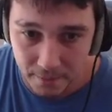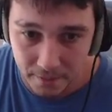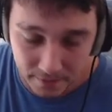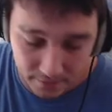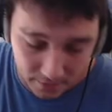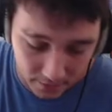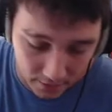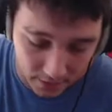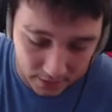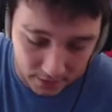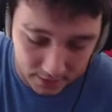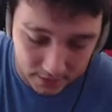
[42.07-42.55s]

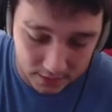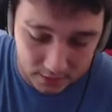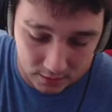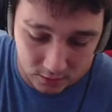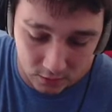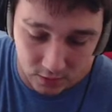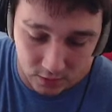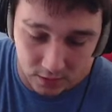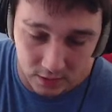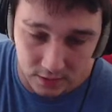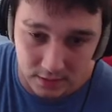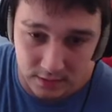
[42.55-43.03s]
then you
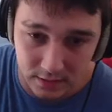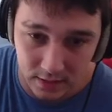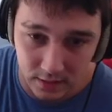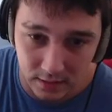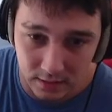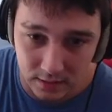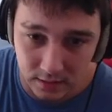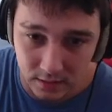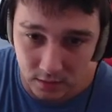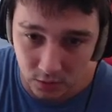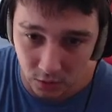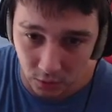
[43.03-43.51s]
can set
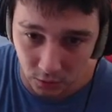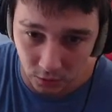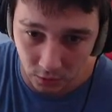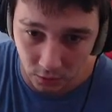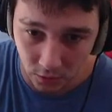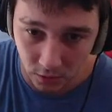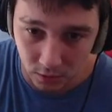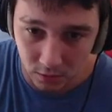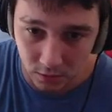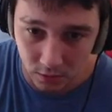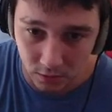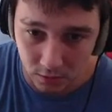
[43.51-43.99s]
your
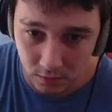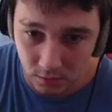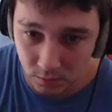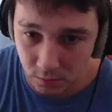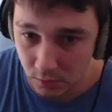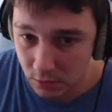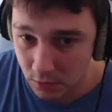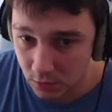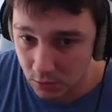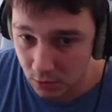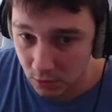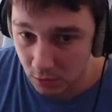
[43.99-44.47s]
goal, which
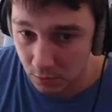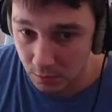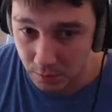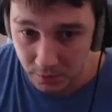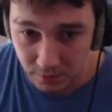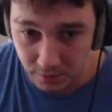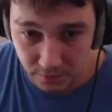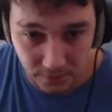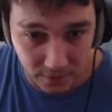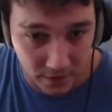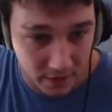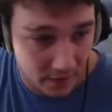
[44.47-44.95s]
could be
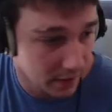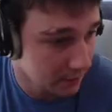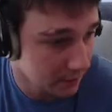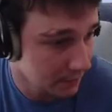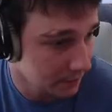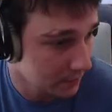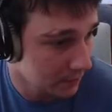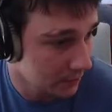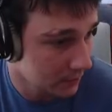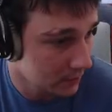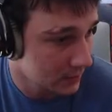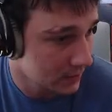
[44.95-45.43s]
5 or
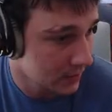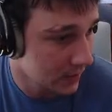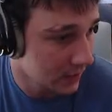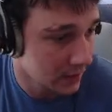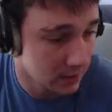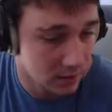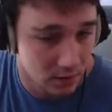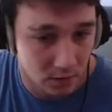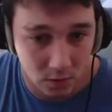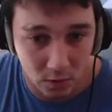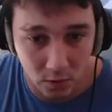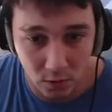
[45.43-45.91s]
10
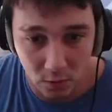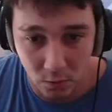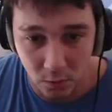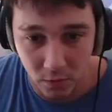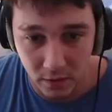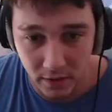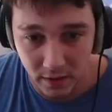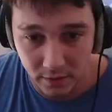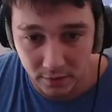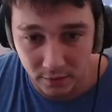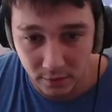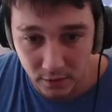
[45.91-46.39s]
or
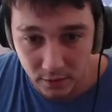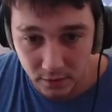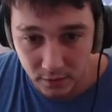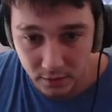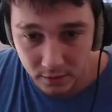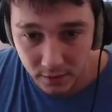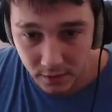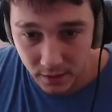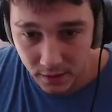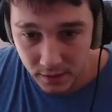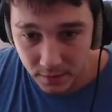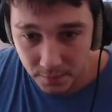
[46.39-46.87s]
whatever,
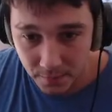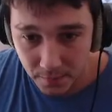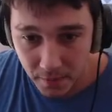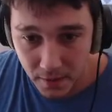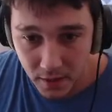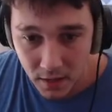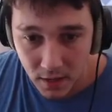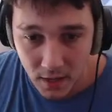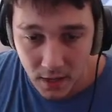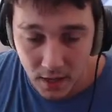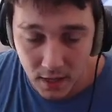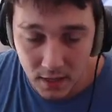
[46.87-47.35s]
right?
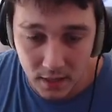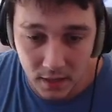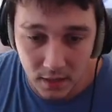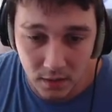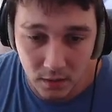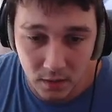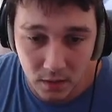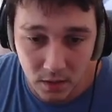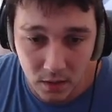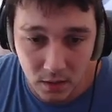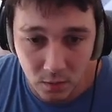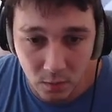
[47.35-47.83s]
And then
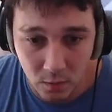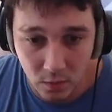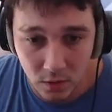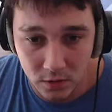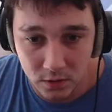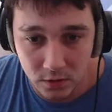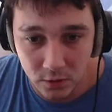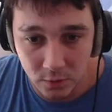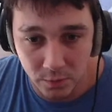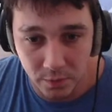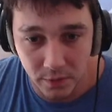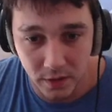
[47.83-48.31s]
once you
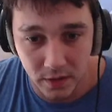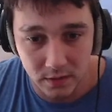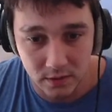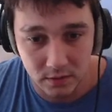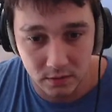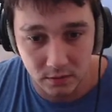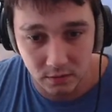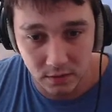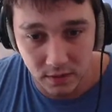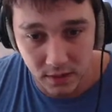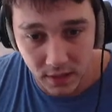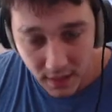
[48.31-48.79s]
press
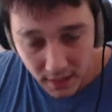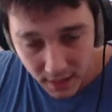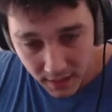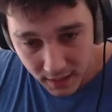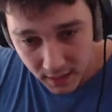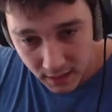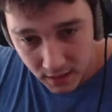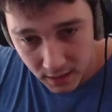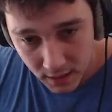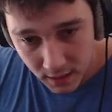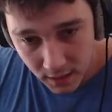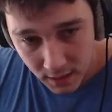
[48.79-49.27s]
OK,
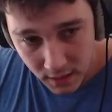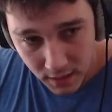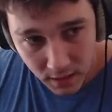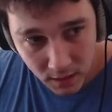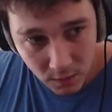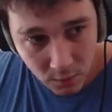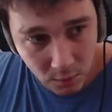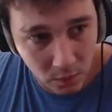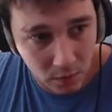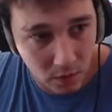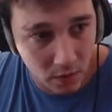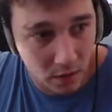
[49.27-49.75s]
it
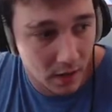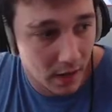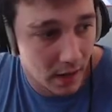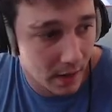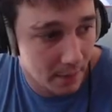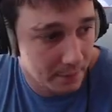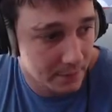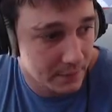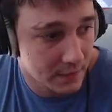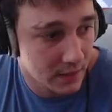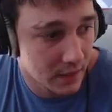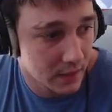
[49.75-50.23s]
will
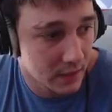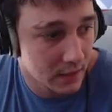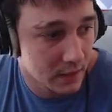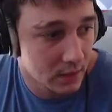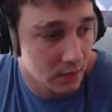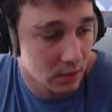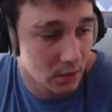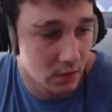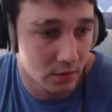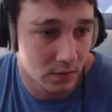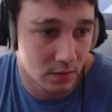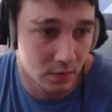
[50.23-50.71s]
update it on
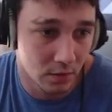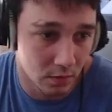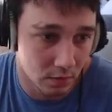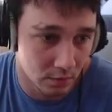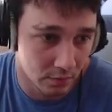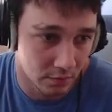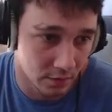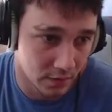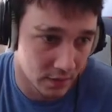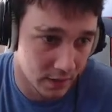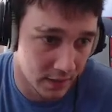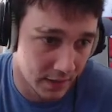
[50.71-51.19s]
the
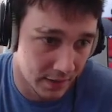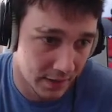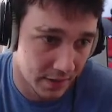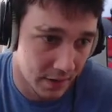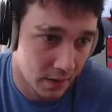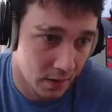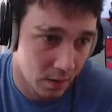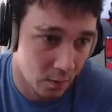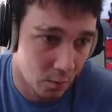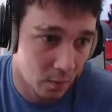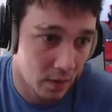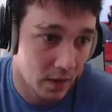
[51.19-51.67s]
overlay.
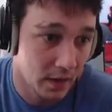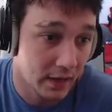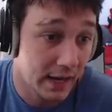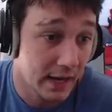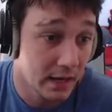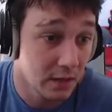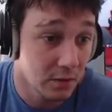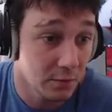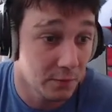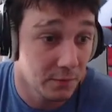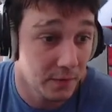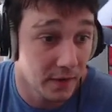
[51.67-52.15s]
Where can you
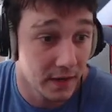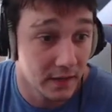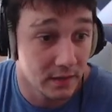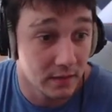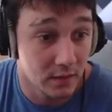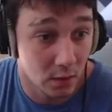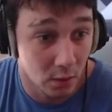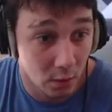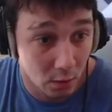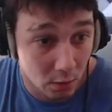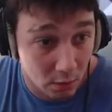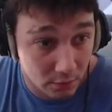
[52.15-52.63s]
find the
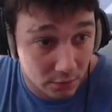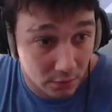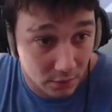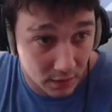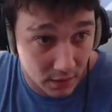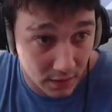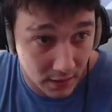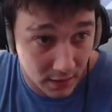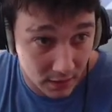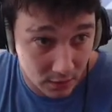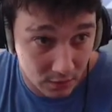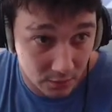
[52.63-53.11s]
overlay
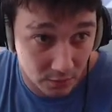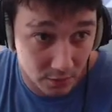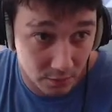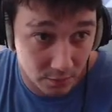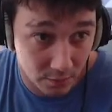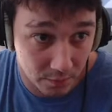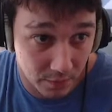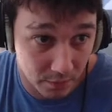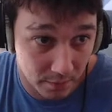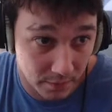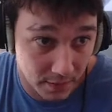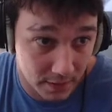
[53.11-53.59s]
to
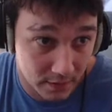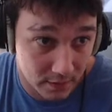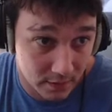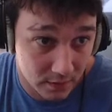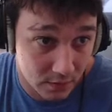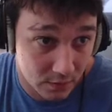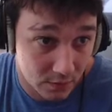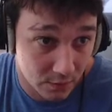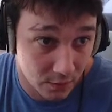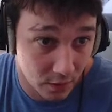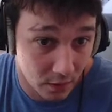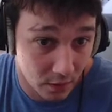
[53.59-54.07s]
implement this
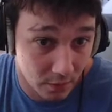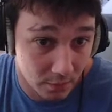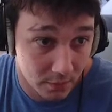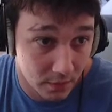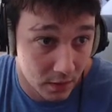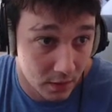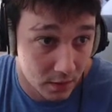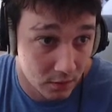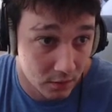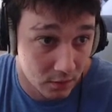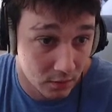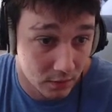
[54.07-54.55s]
from?
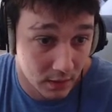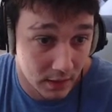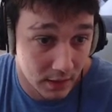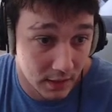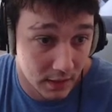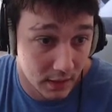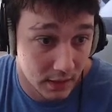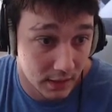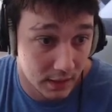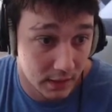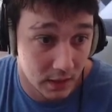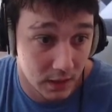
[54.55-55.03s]
You can click
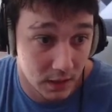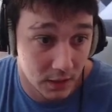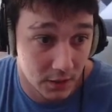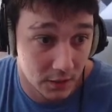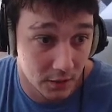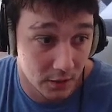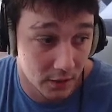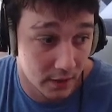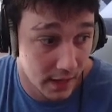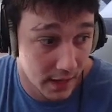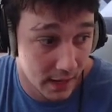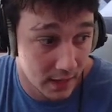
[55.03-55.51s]
here on
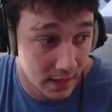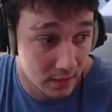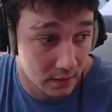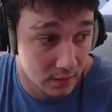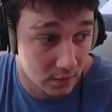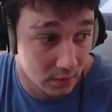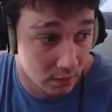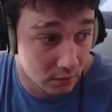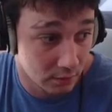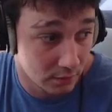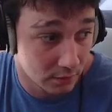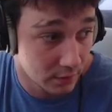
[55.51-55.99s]
Edit
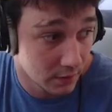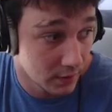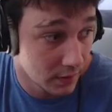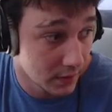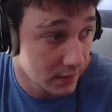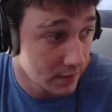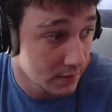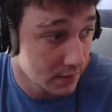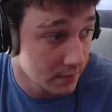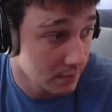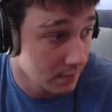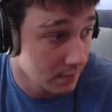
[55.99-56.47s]
Overlays
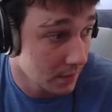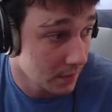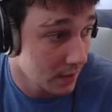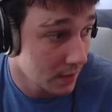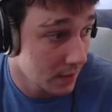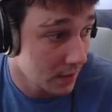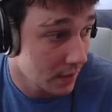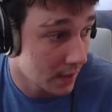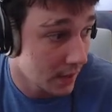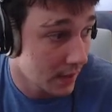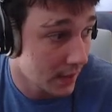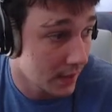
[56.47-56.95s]

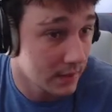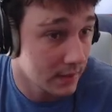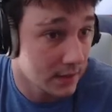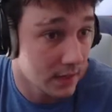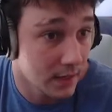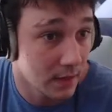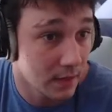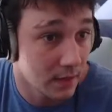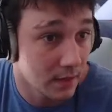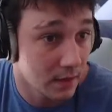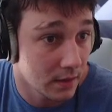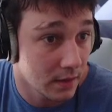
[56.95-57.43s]
and
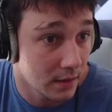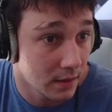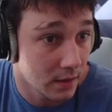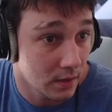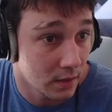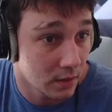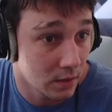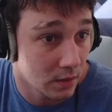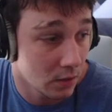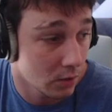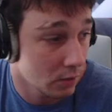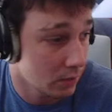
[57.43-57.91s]
then
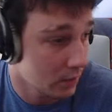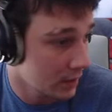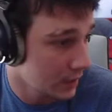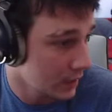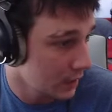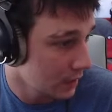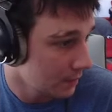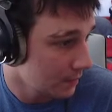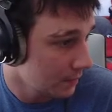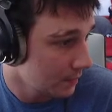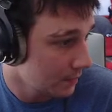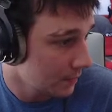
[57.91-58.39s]
go here.
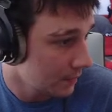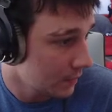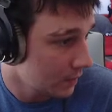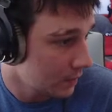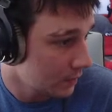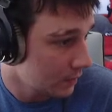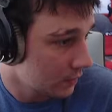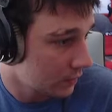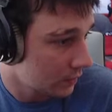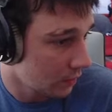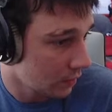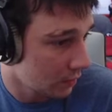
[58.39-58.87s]

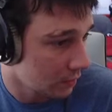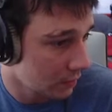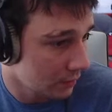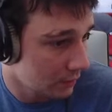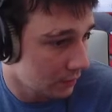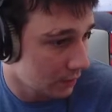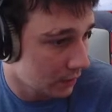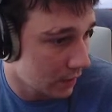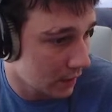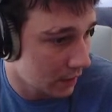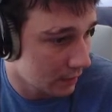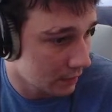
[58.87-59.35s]
Sorry for
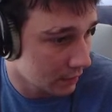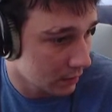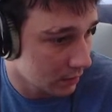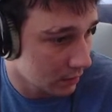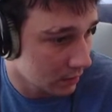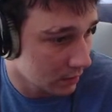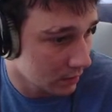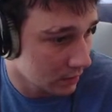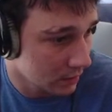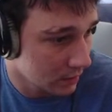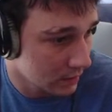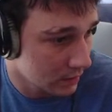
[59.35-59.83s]
having all
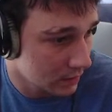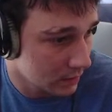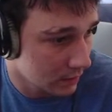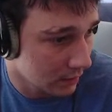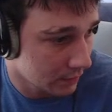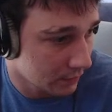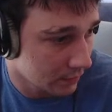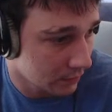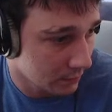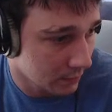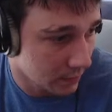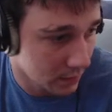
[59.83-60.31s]
this stuff on
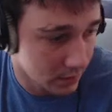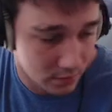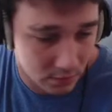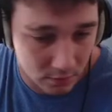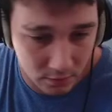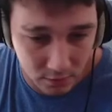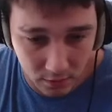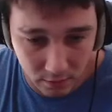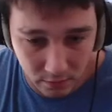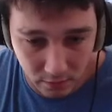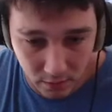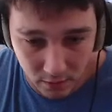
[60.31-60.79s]
my screen
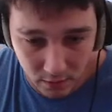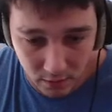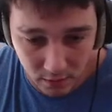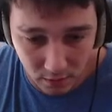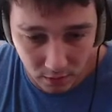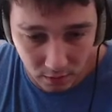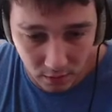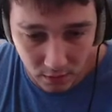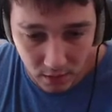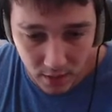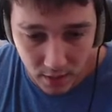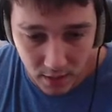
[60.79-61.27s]
right now.
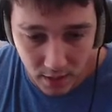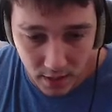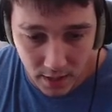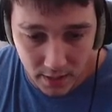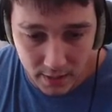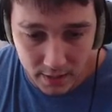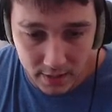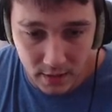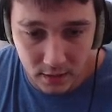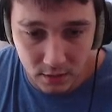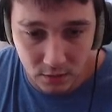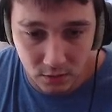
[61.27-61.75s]
And then
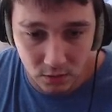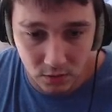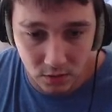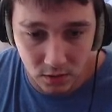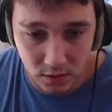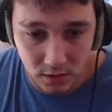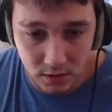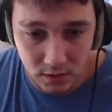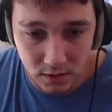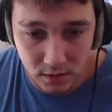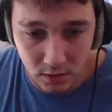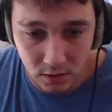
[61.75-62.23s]
you, in
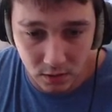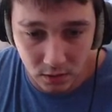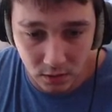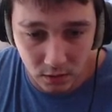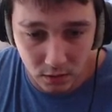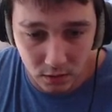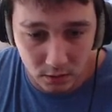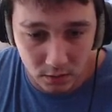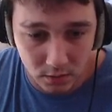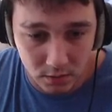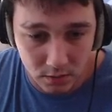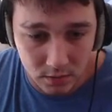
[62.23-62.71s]
the
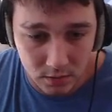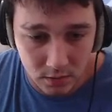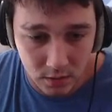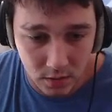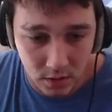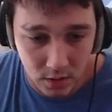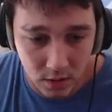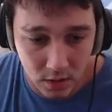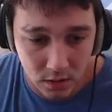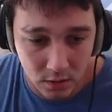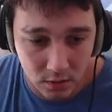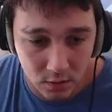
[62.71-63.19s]
goals,
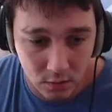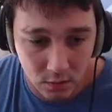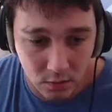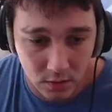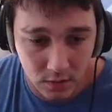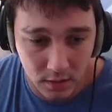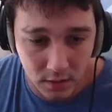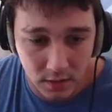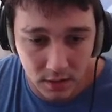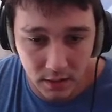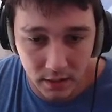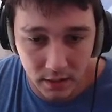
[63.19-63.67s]
you can click